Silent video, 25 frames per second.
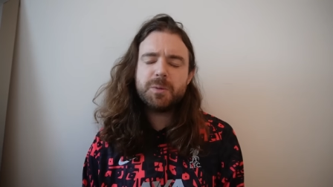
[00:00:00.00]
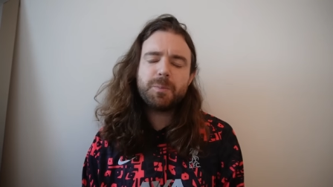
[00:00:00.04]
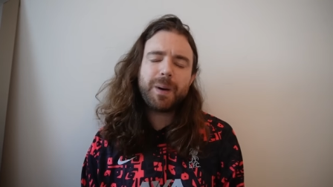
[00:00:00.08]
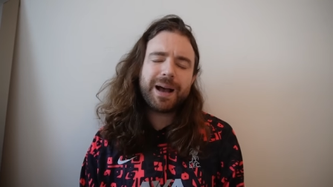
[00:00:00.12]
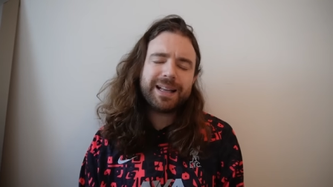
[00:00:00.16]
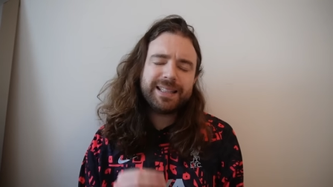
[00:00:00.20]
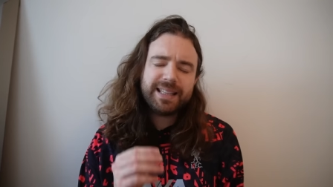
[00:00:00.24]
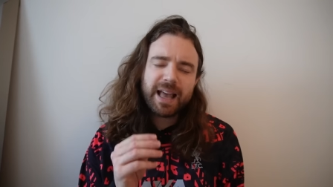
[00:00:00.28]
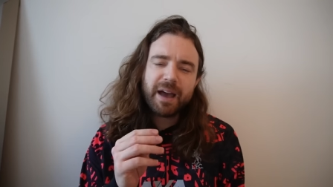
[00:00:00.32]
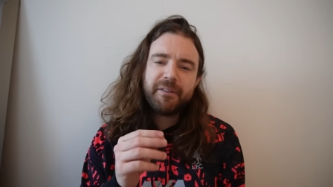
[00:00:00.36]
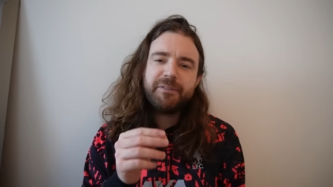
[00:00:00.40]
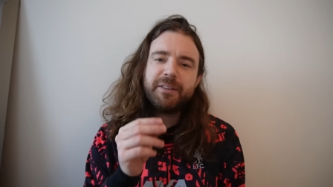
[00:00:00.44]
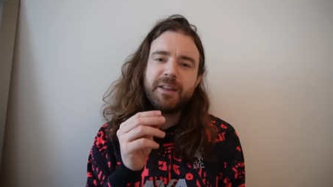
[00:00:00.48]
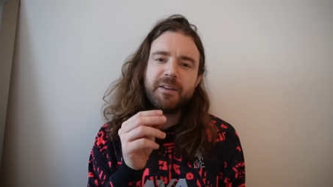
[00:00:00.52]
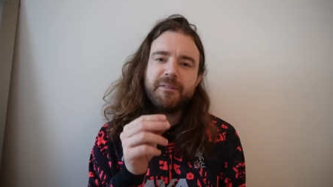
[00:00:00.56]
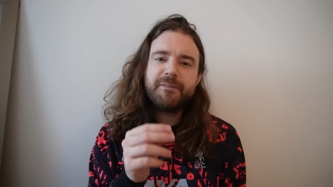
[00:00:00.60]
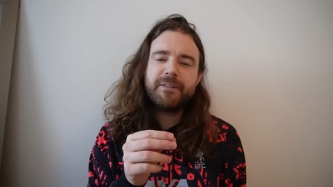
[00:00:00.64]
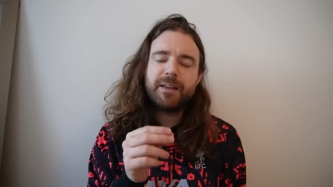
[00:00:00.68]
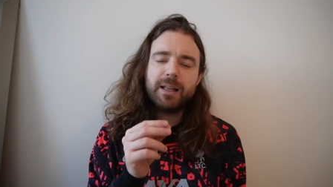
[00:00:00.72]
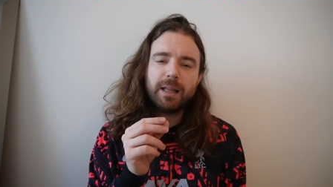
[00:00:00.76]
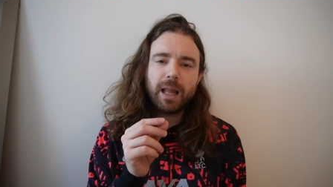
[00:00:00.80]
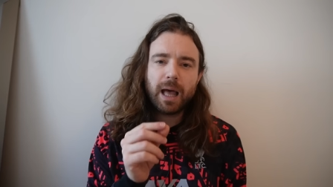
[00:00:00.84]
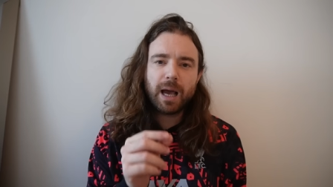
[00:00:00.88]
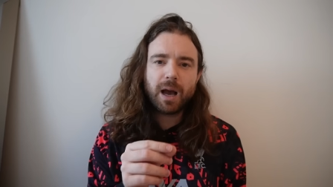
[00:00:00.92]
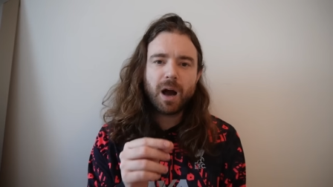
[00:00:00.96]
but I definitely
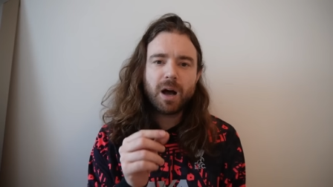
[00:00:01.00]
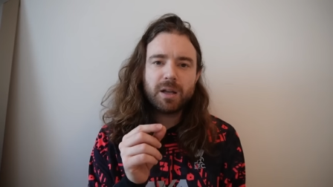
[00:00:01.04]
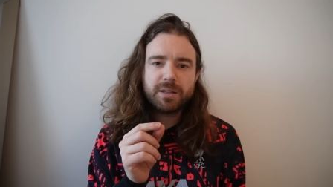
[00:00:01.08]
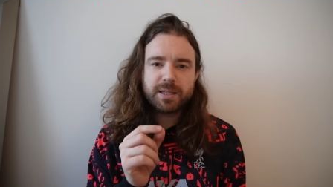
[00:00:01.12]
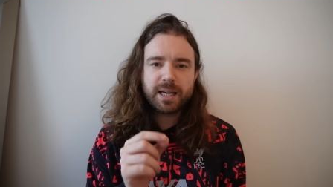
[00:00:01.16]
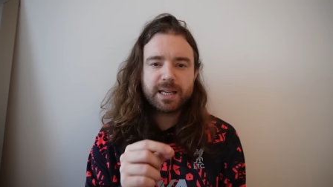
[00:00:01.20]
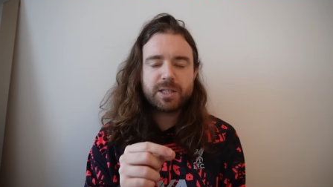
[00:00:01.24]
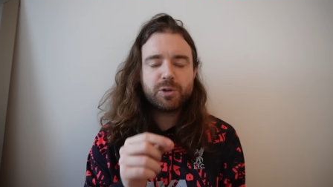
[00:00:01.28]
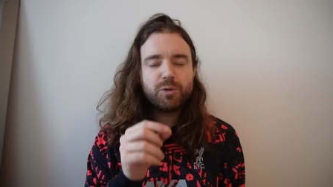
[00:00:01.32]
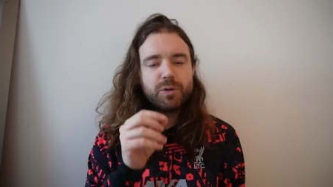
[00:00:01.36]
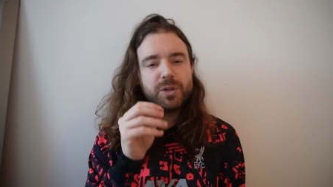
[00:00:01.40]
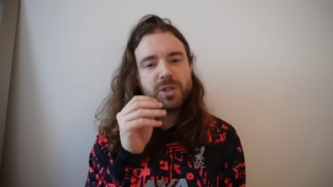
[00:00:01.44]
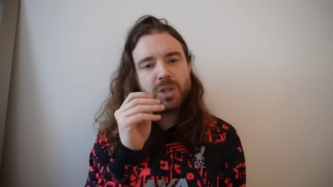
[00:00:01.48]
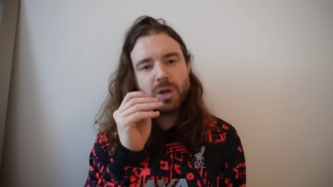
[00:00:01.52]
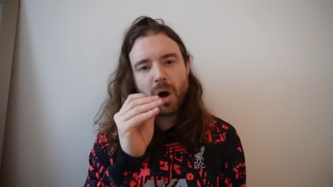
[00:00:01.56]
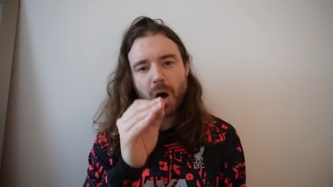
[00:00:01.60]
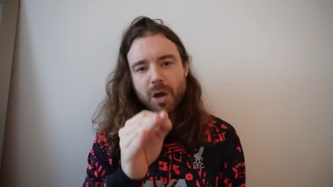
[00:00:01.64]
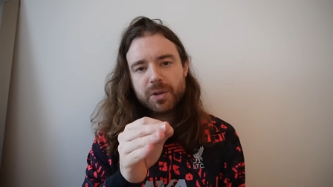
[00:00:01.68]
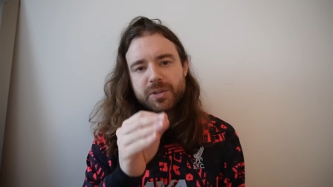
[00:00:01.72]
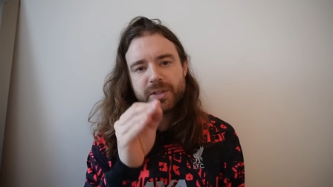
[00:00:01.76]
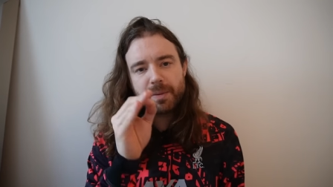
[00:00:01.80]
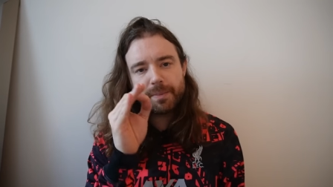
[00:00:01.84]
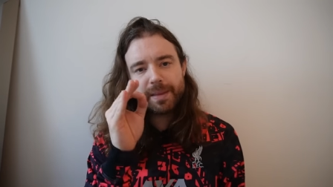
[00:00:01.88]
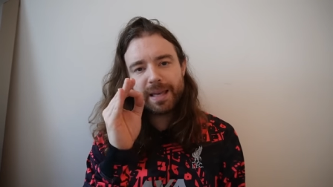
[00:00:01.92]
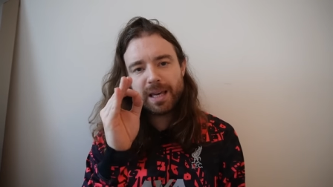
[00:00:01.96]
feel like Arteta has
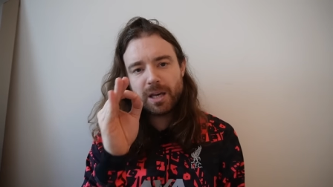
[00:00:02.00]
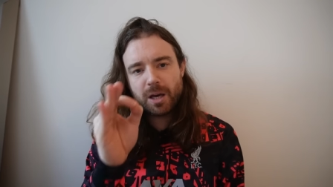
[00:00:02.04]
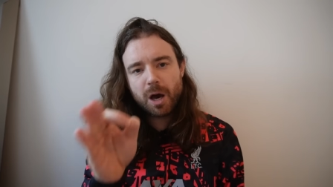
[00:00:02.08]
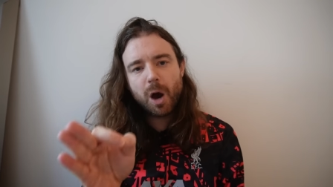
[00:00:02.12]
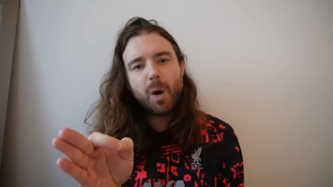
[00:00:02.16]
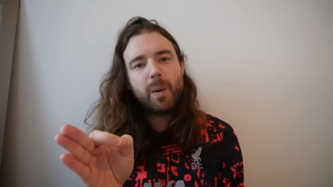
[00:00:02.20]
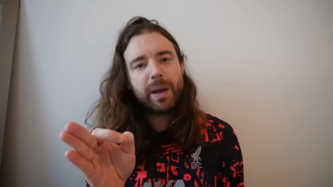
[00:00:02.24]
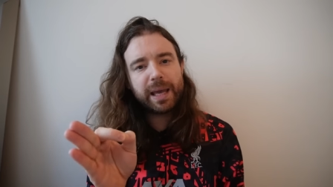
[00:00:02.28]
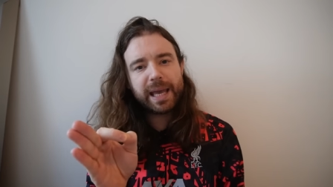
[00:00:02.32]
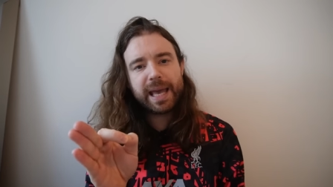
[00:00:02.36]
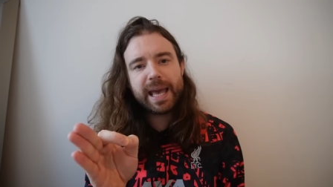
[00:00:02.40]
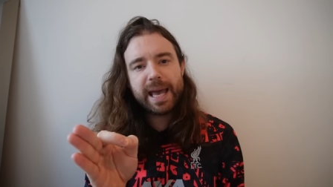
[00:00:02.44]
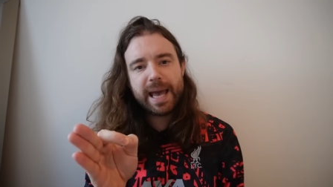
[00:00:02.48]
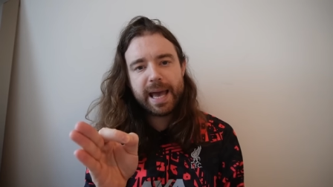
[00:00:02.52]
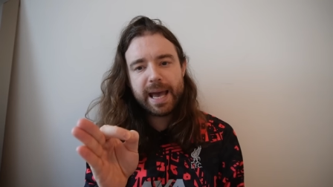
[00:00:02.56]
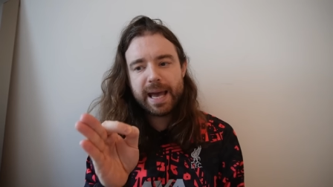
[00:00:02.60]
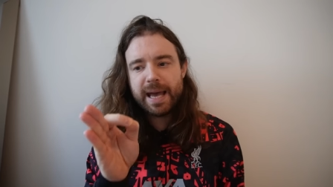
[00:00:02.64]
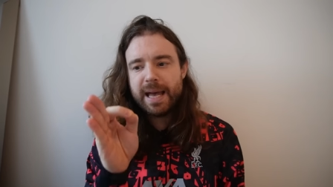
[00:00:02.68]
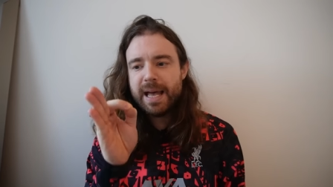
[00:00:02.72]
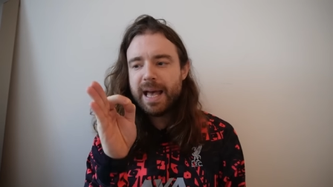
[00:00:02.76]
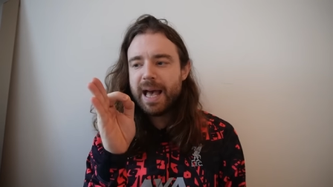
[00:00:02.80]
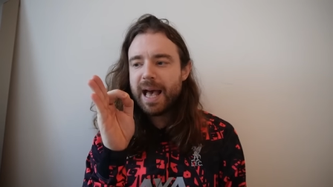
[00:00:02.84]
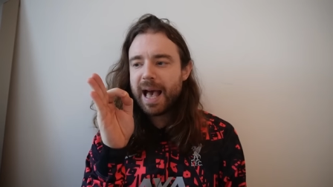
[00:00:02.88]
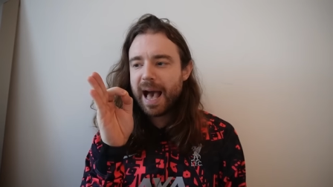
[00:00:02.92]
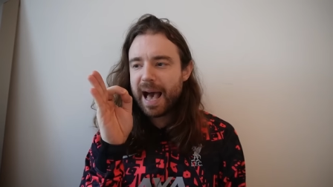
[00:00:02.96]
got something going here,
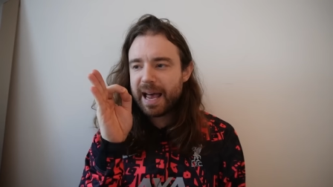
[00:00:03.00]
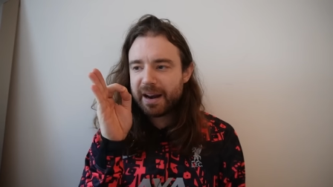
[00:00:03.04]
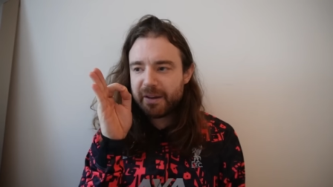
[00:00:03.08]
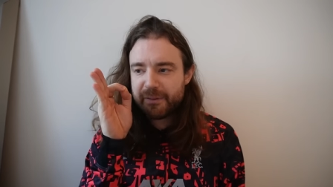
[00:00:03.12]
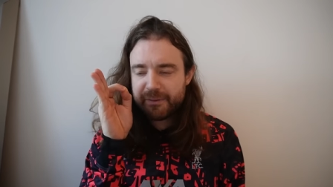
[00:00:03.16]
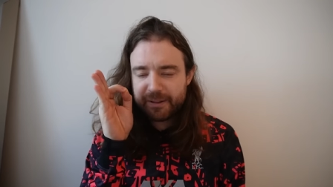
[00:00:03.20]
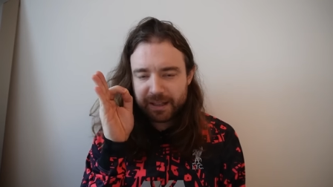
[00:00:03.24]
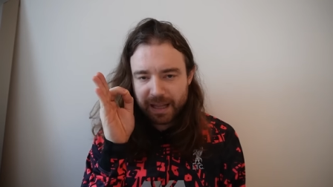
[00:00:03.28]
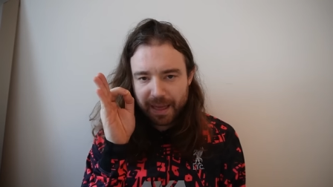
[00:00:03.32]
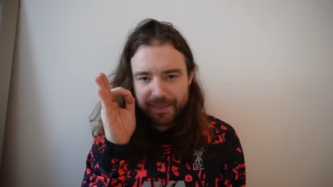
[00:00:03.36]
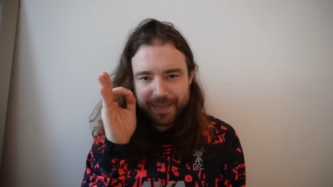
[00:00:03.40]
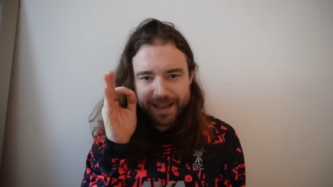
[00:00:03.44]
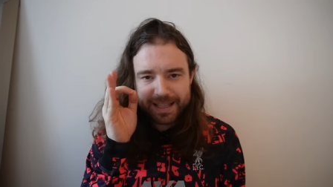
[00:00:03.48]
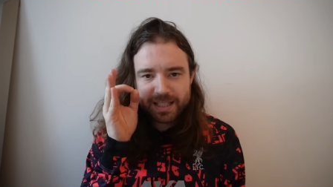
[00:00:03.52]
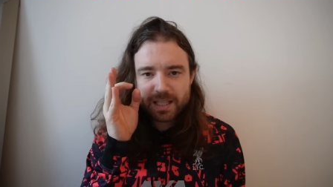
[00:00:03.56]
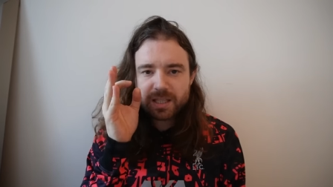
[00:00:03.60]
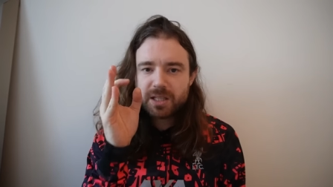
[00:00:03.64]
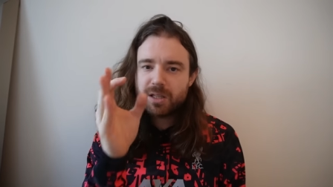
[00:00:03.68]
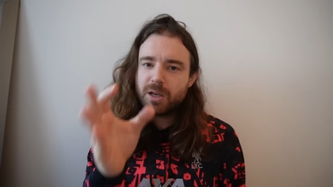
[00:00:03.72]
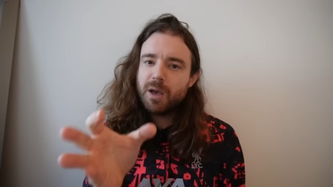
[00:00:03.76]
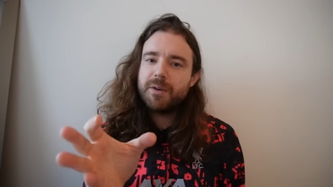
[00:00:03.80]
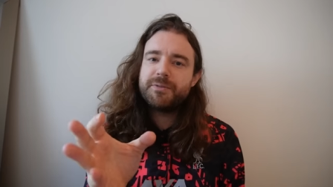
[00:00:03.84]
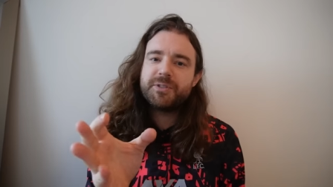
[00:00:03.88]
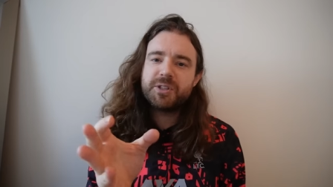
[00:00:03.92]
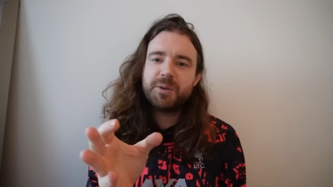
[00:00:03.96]
and I feel like that
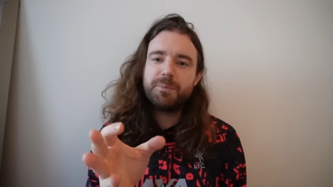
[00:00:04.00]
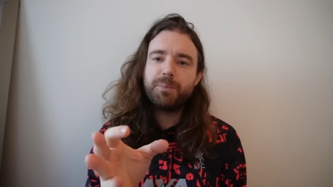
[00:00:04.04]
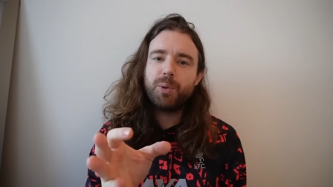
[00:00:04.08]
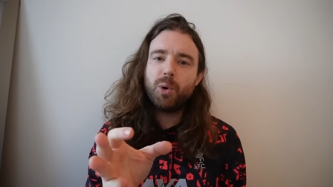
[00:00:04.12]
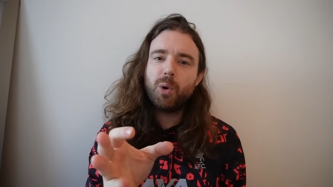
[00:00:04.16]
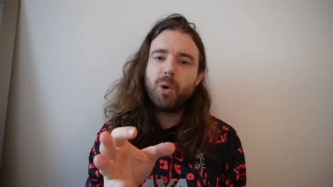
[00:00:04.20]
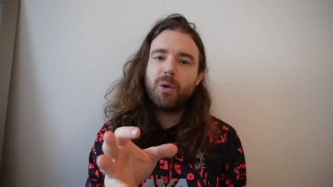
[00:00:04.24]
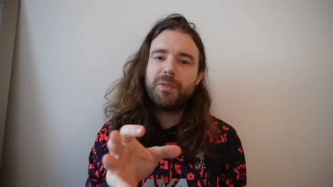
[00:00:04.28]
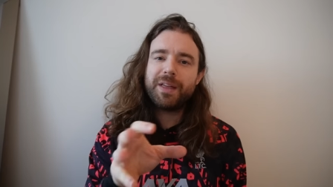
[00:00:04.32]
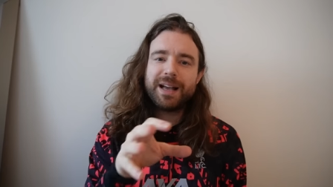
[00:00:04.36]
deserves support.